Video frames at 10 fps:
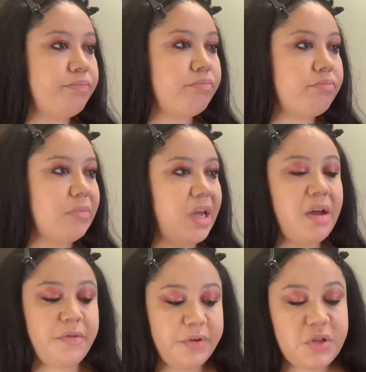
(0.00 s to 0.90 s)
yeah,
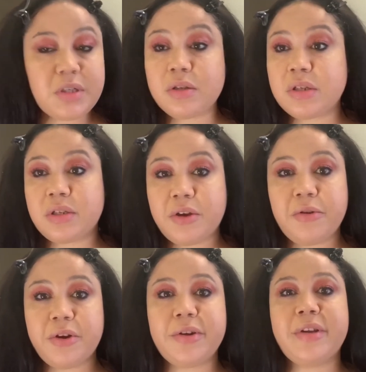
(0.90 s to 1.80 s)
everything just looks so
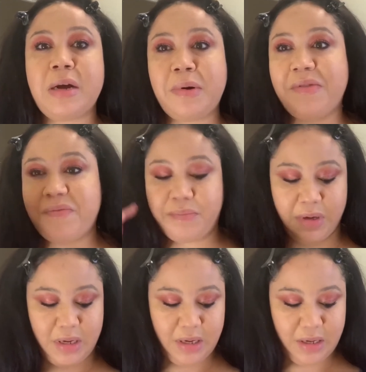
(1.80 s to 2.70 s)
good now
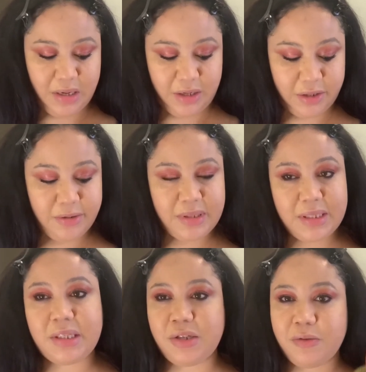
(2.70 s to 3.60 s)
I've used the
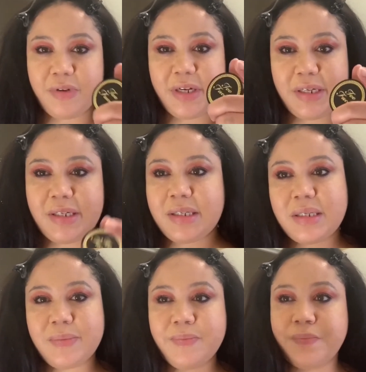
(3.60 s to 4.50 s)
Too Faced.
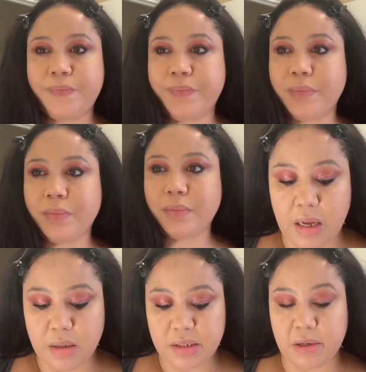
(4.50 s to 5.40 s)

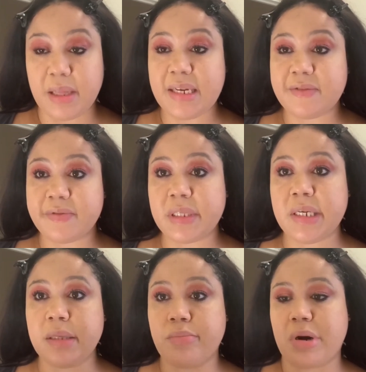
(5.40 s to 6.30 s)
So let's fill in
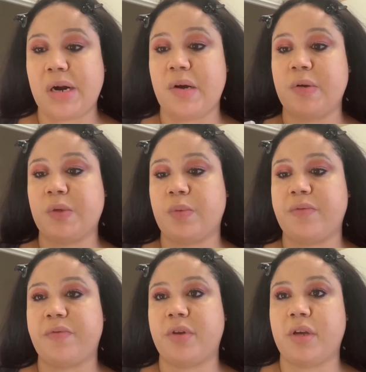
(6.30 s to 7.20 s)
the brows with
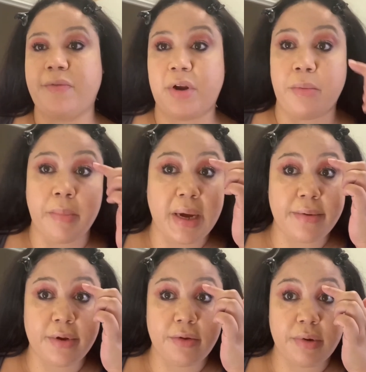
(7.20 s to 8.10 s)
the, even though mine
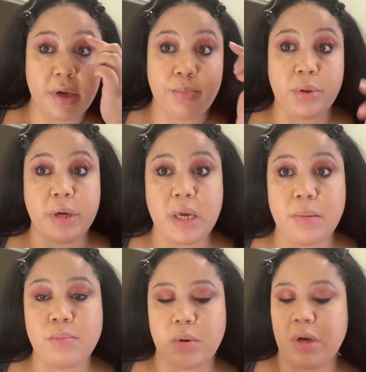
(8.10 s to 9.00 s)
do need
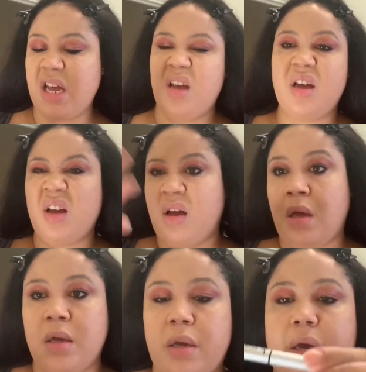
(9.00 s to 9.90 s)
plucking, but
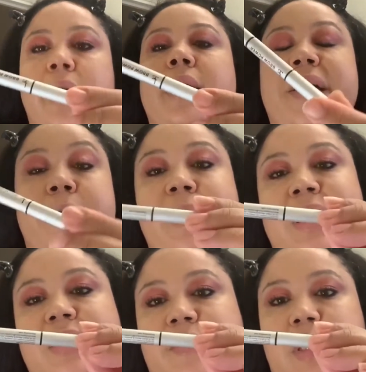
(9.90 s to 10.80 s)
anyway,
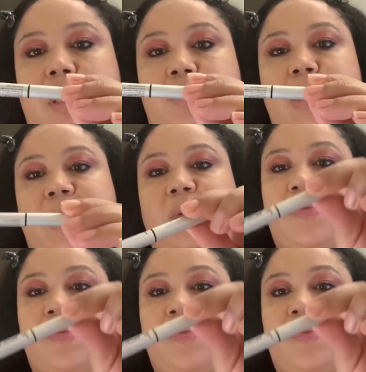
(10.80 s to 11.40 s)
let's fill in the brows with the